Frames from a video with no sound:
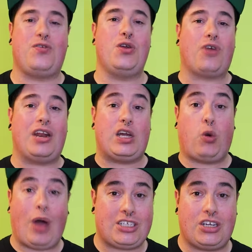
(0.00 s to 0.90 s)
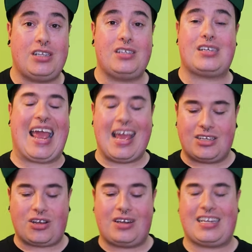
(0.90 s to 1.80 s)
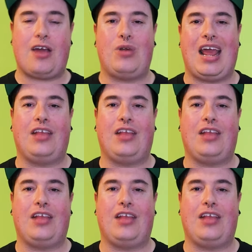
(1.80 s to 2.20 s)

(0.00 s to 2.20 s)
If you've got any questions, hit us on down